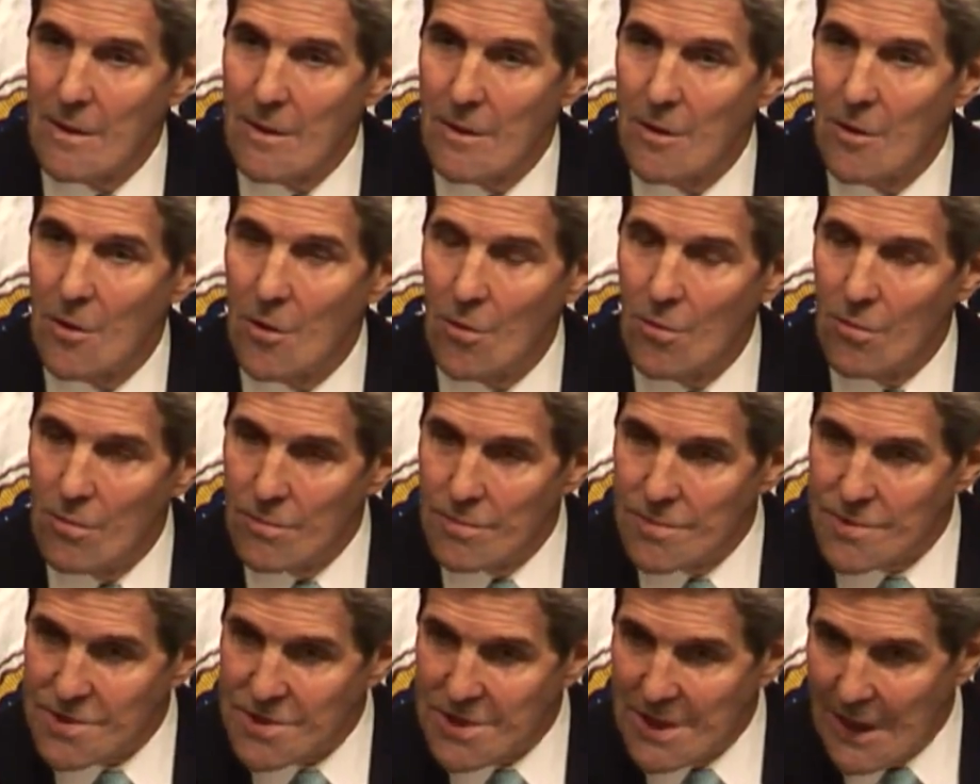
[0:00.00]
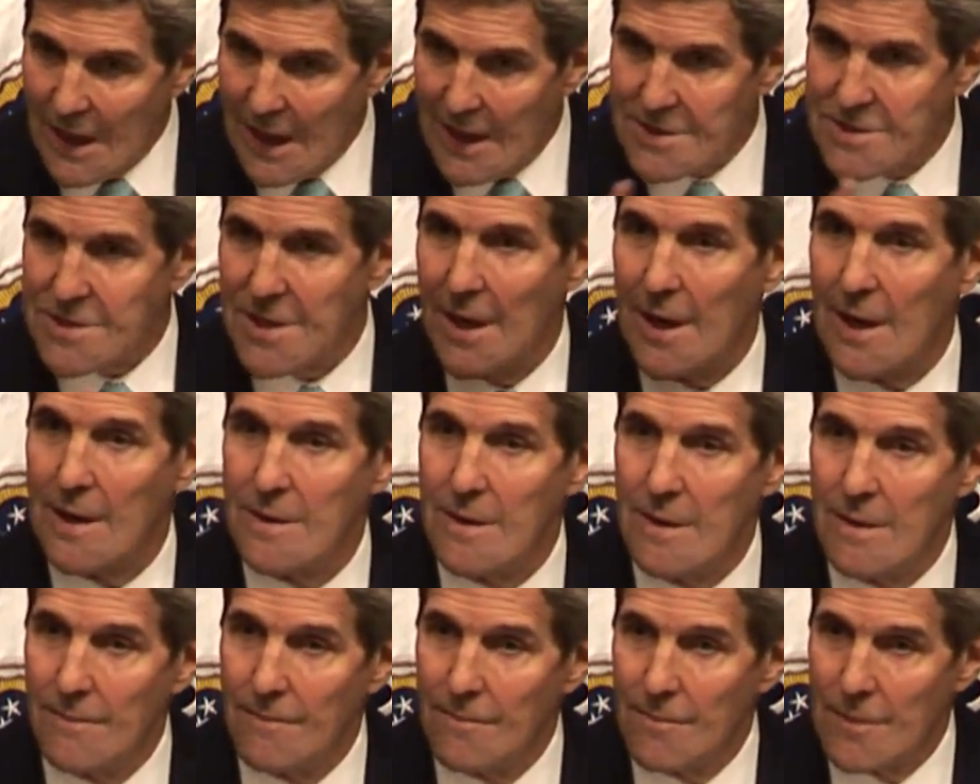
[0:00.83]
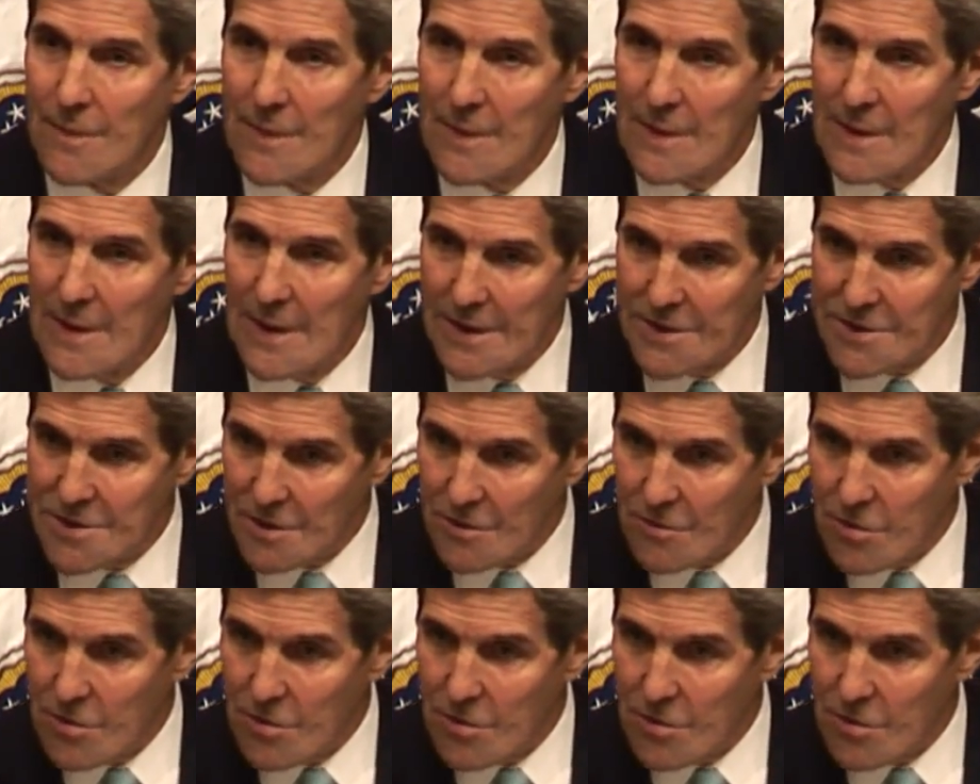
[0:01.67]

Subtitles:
who see Assad as